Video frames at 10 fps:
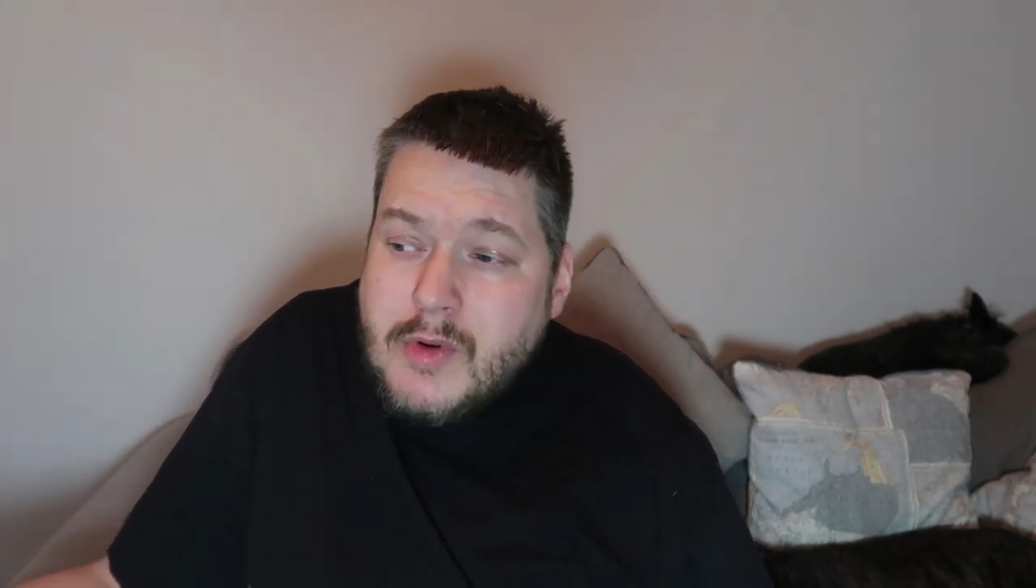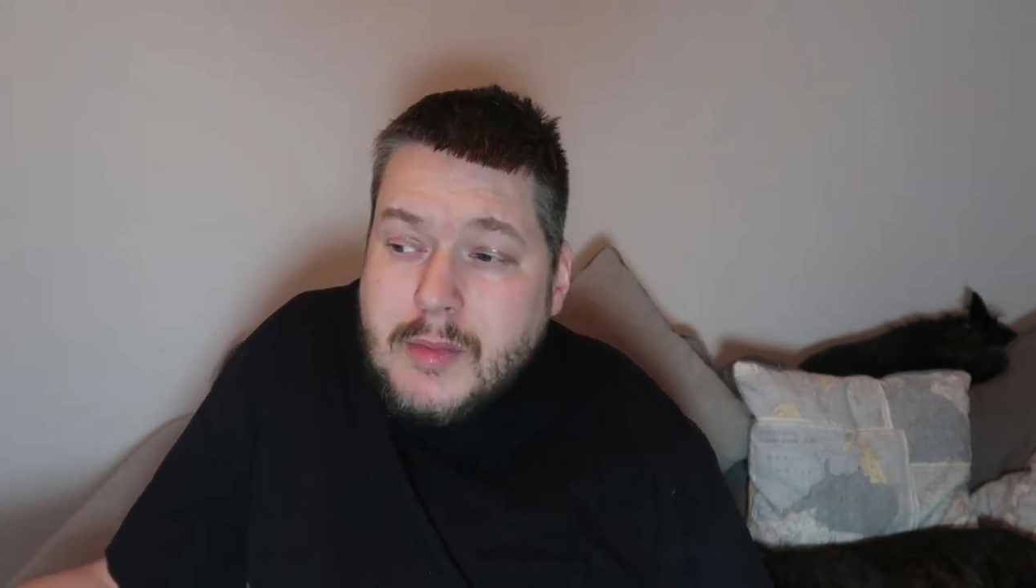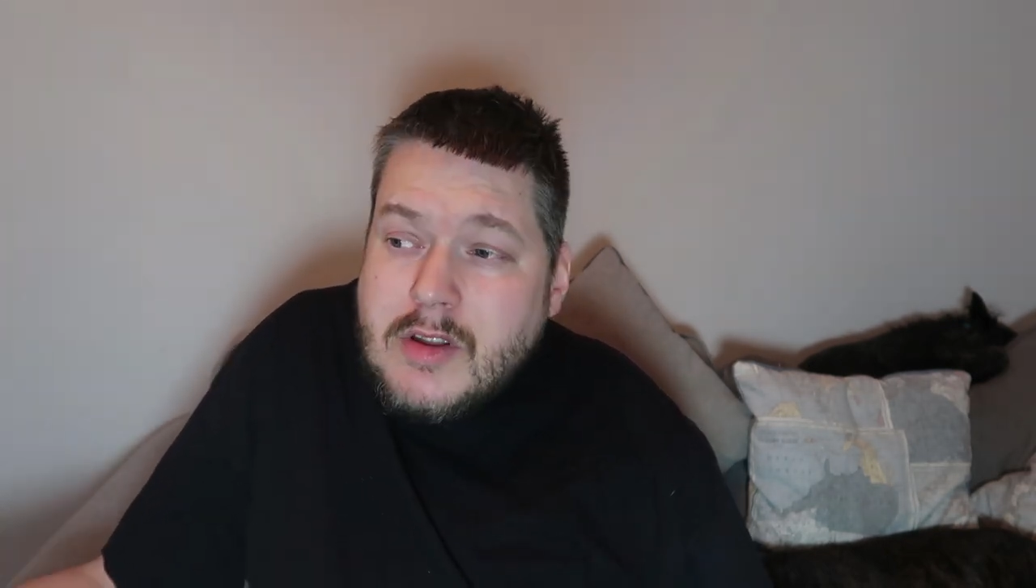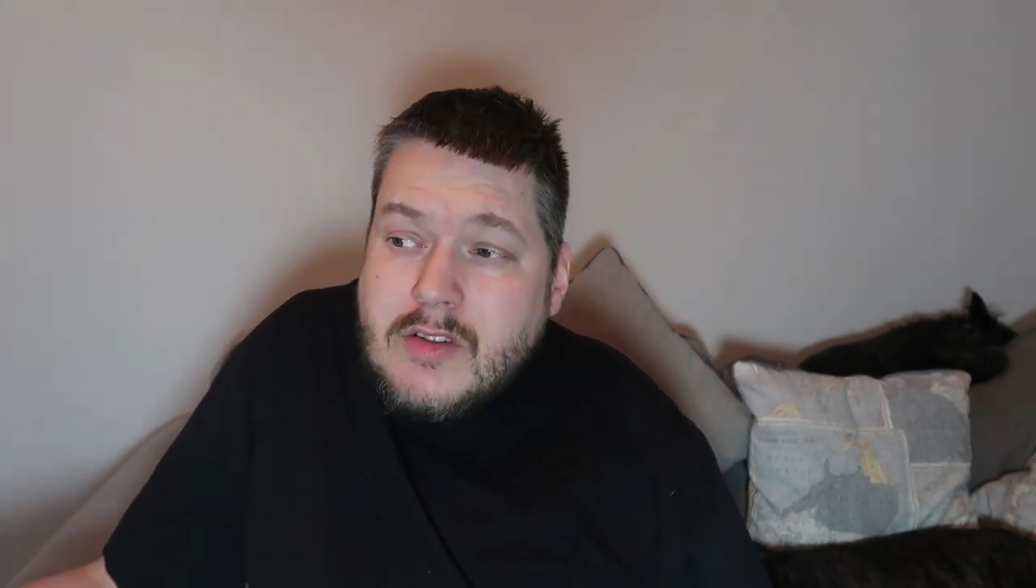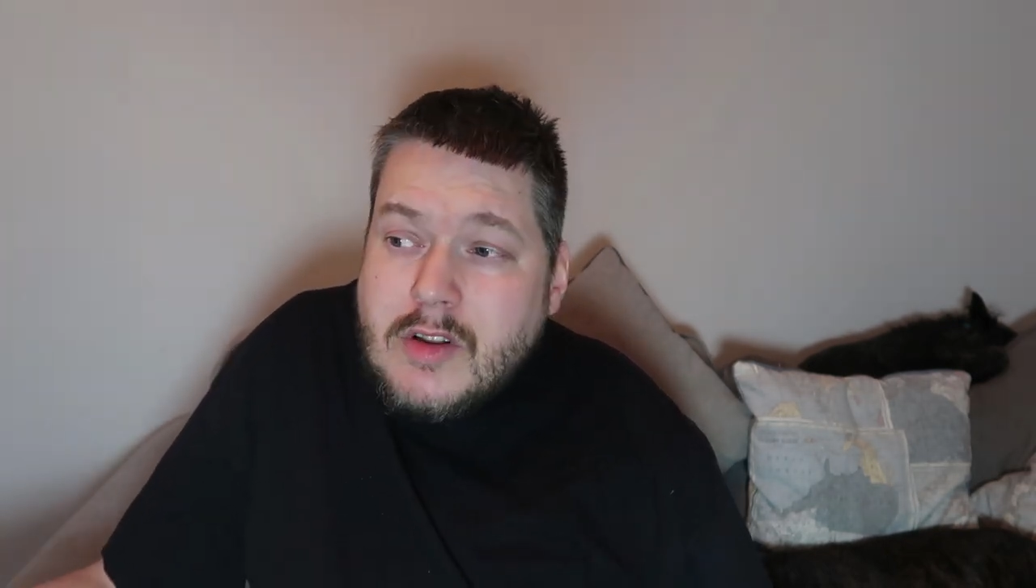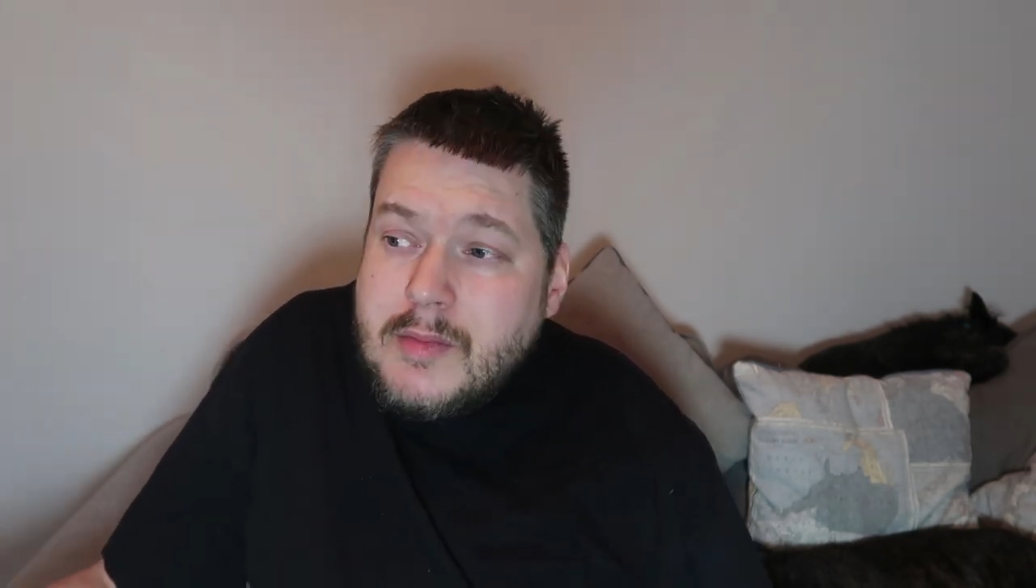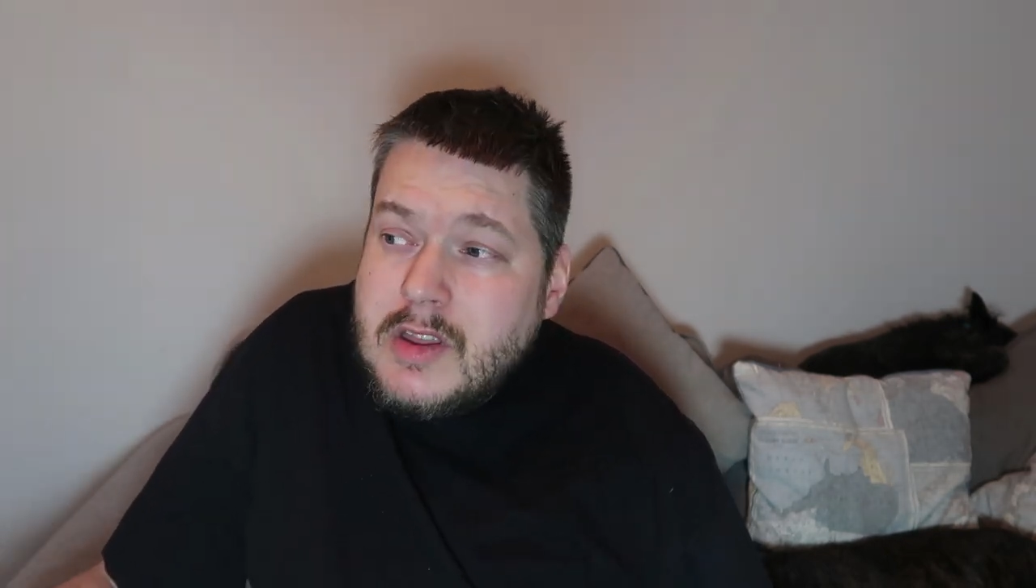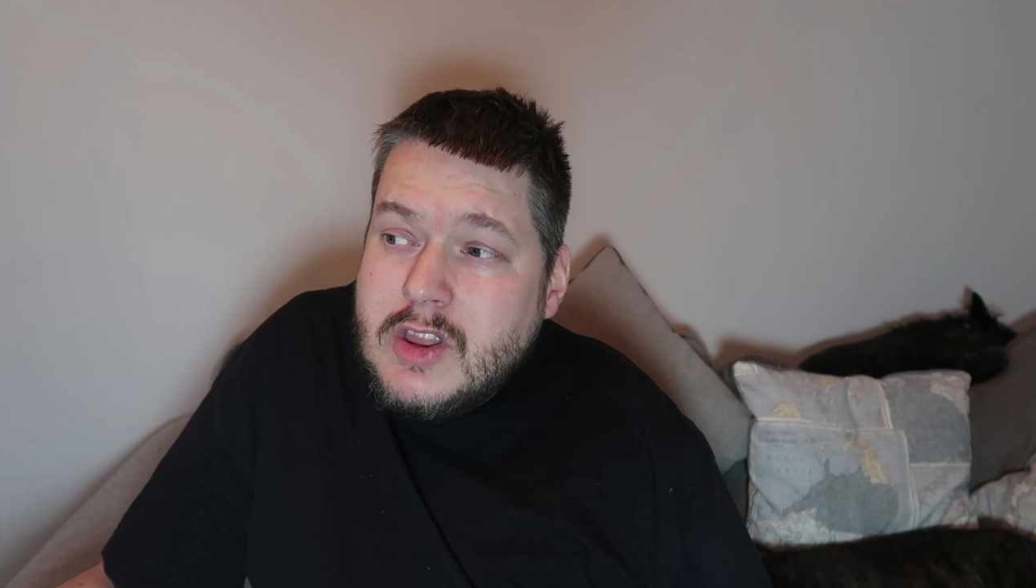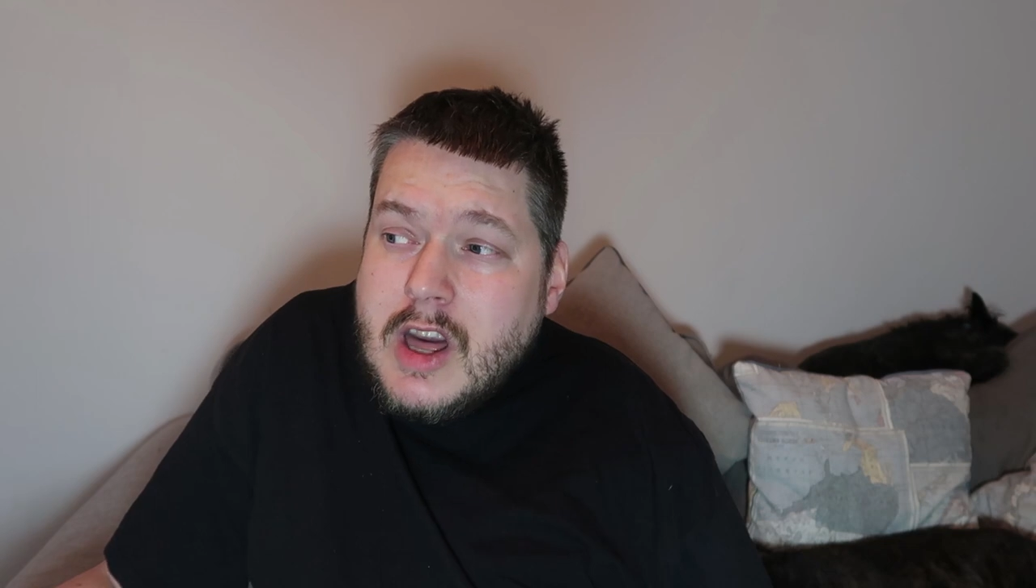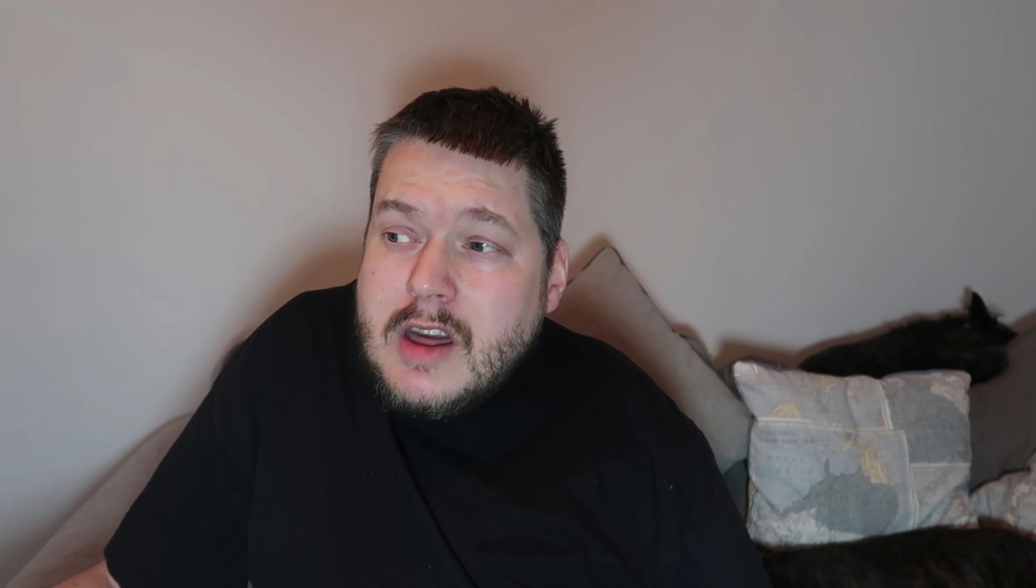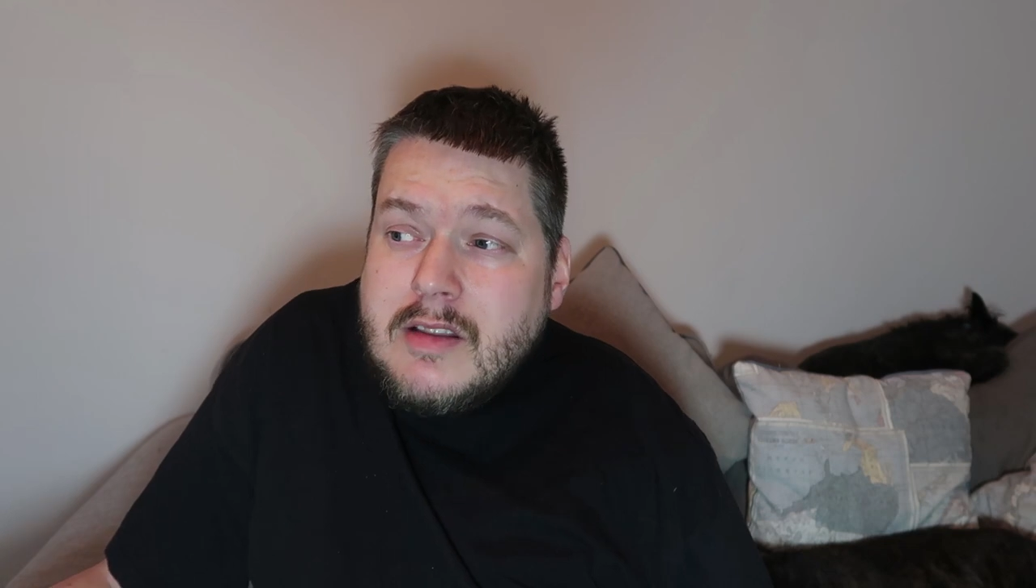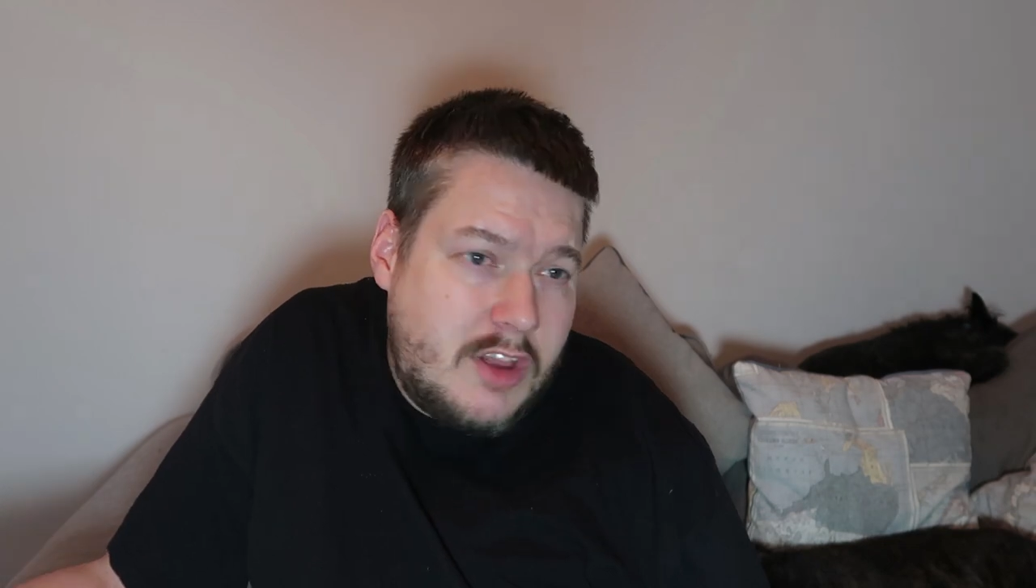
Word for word: probably is going to be Shay.